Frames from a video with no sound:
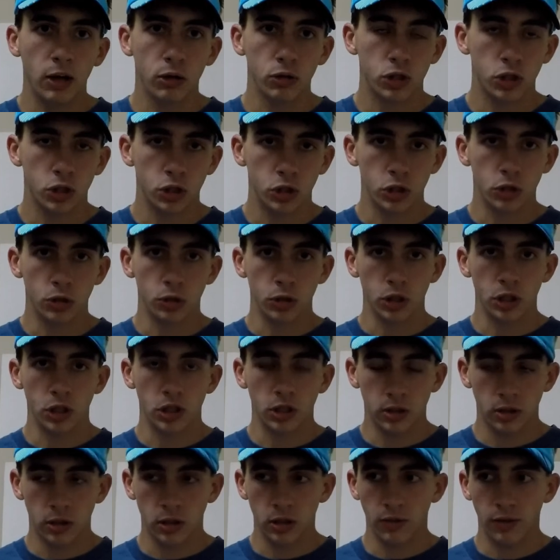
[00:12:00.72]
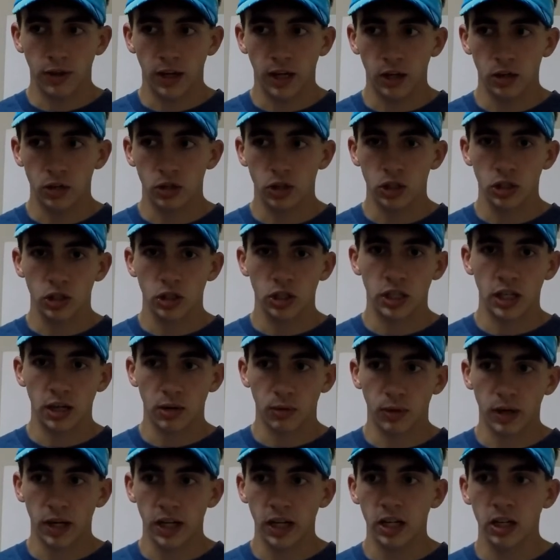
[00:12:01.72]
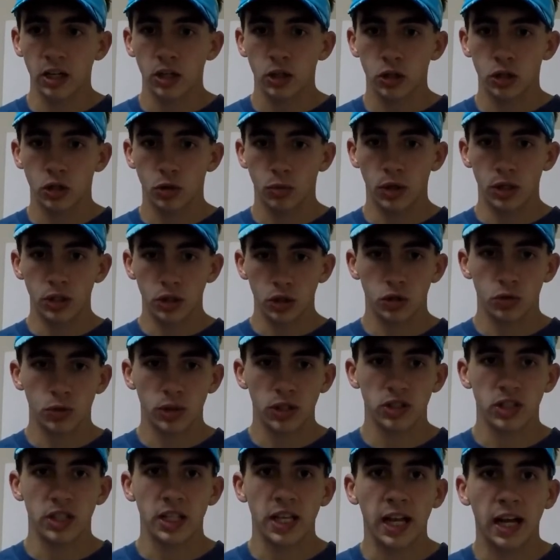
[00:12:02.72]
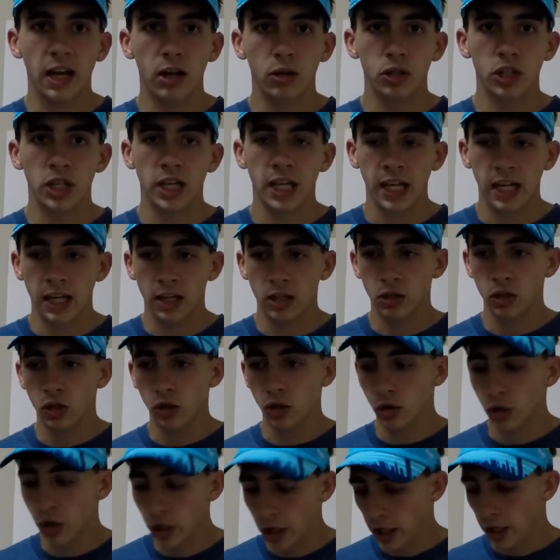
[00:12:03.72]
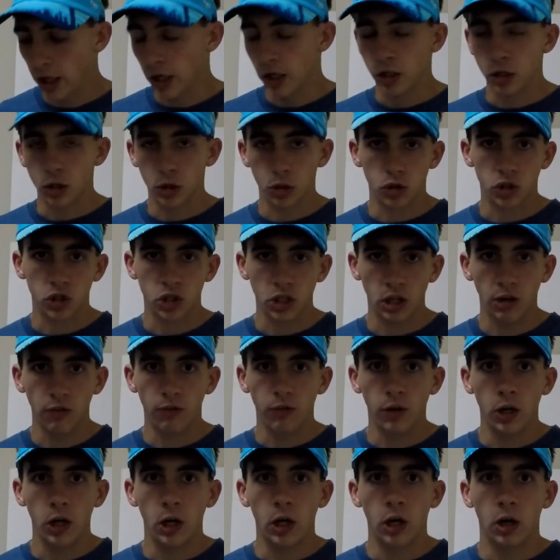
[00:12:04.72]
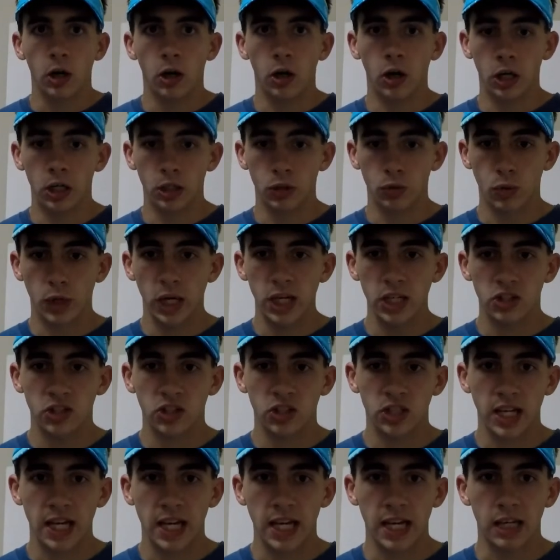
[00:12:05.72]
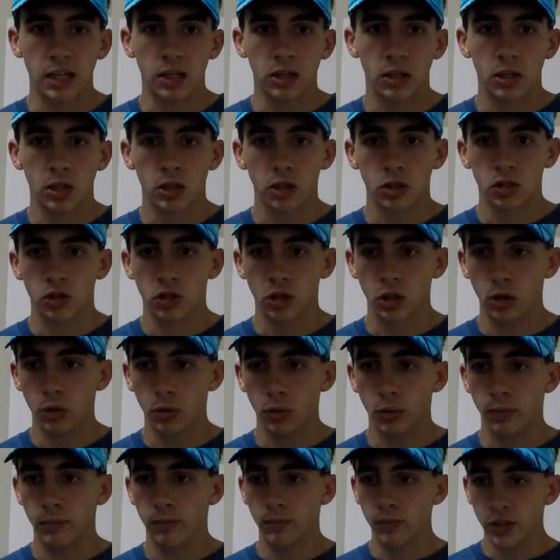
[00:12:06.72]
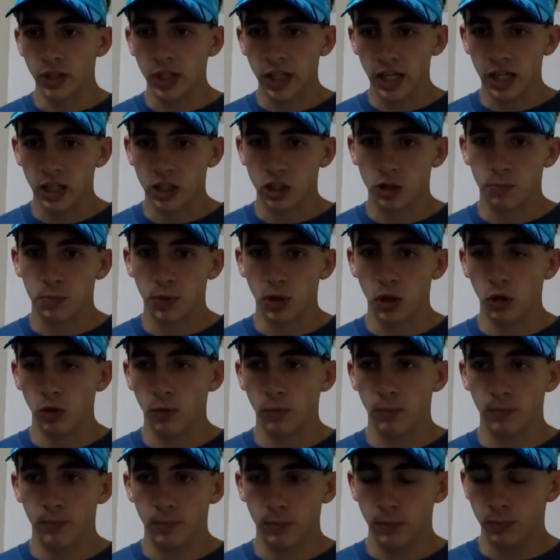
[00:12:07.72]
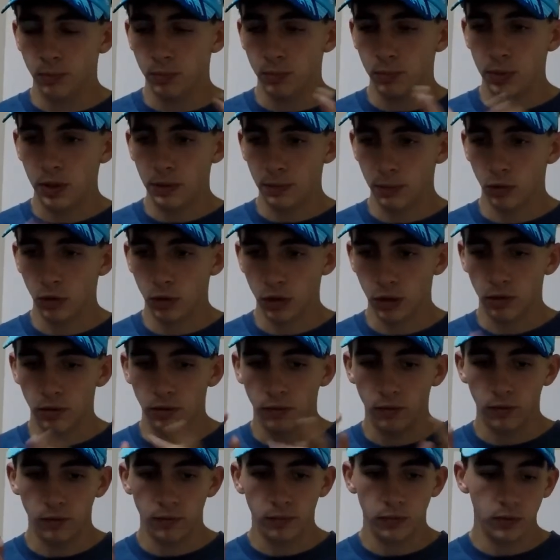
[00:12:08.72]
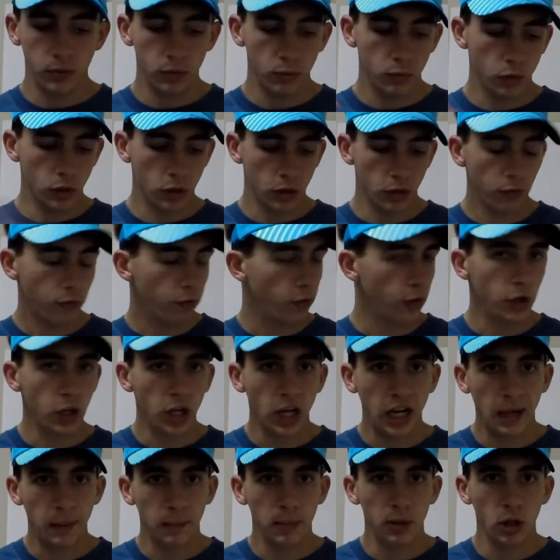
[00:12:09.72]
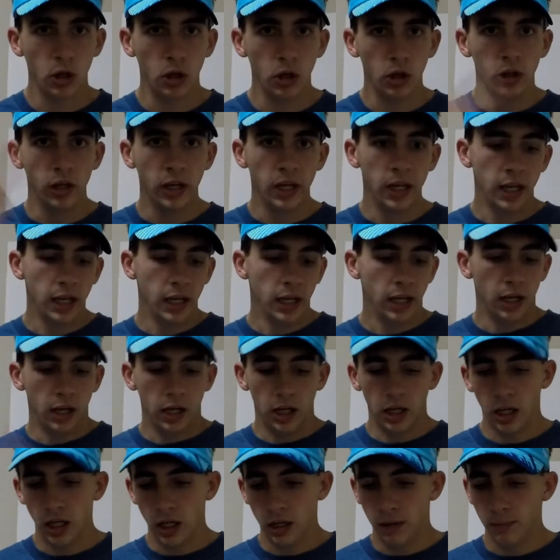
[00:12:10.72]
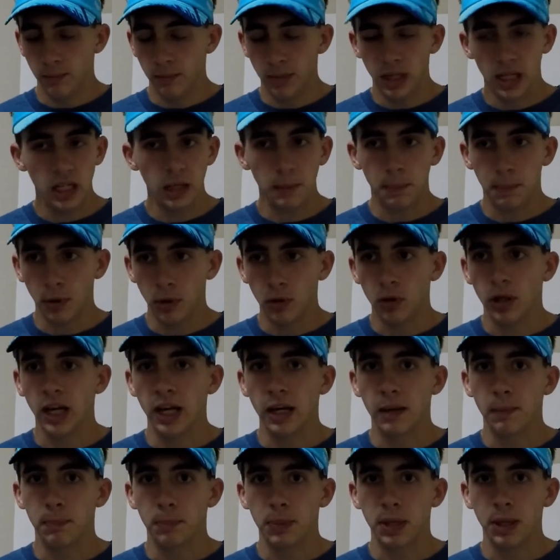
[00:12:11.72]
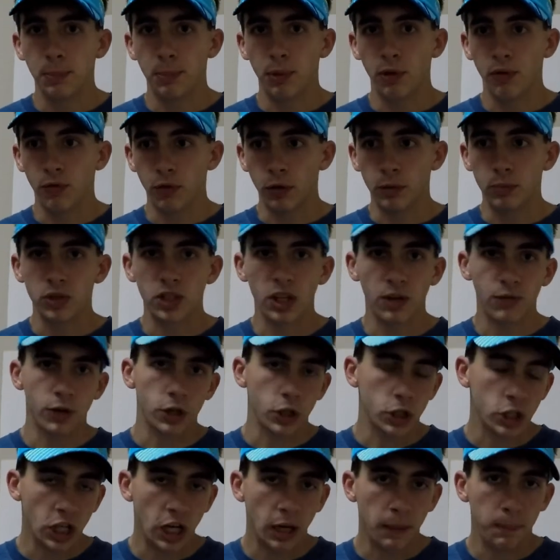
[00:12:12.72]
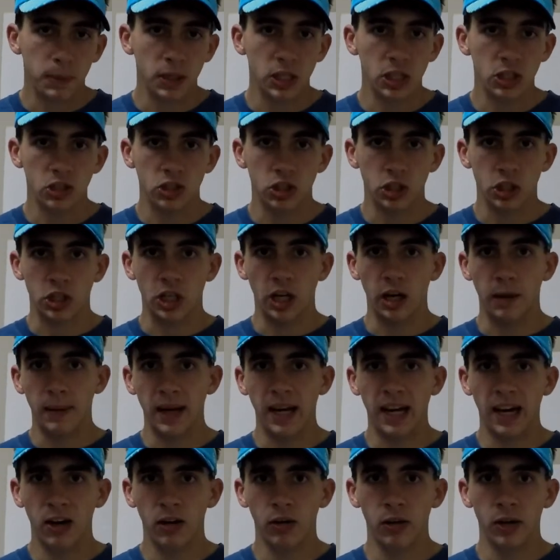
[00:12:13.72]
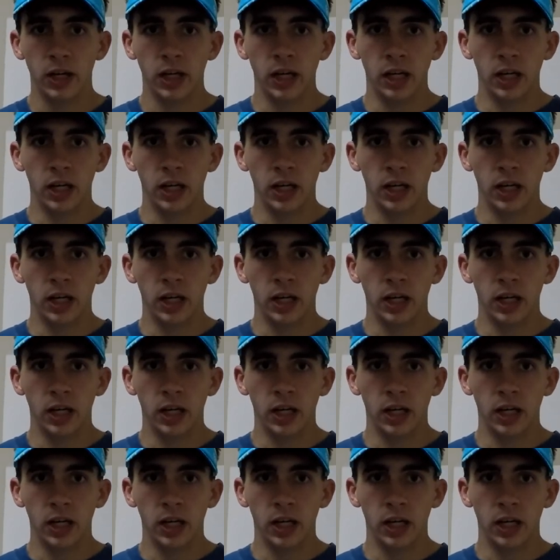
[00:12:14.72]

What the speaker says: to get ready to run this race and how to handle yourself on race day. So the expo people were phenomenal. Many polite people from different companies to come out.